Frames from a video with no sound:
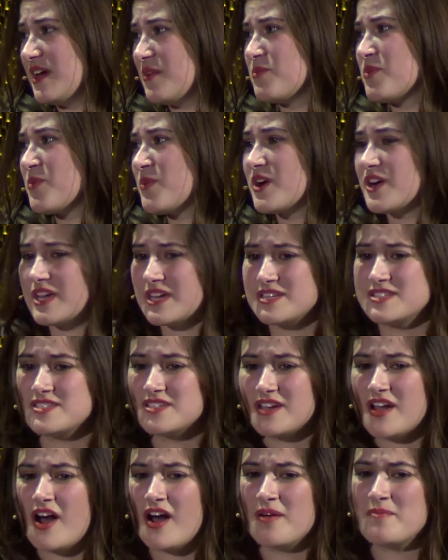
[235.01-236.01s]
and we're working
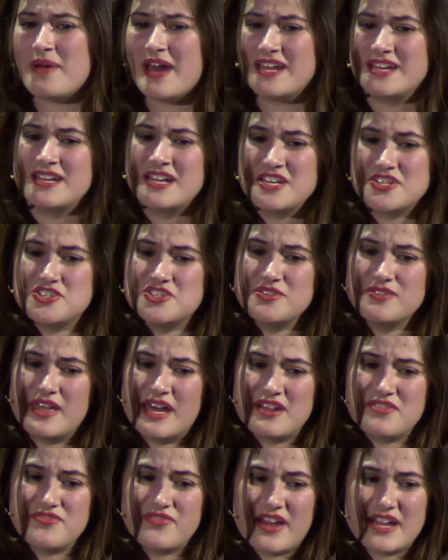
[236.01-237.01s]
to combat an issue
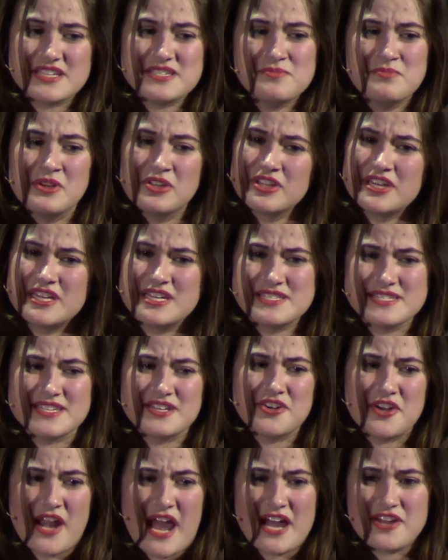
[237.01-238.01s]
that affects millions
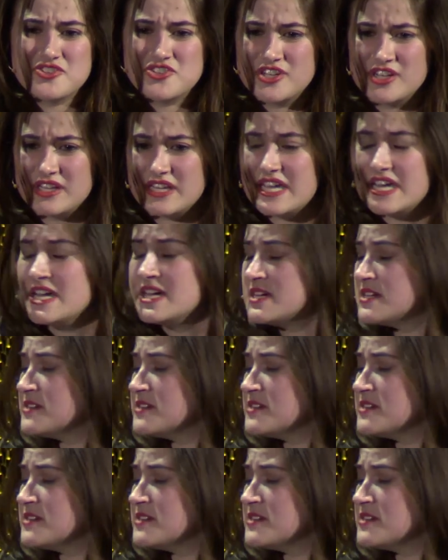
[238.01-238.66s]
internationally.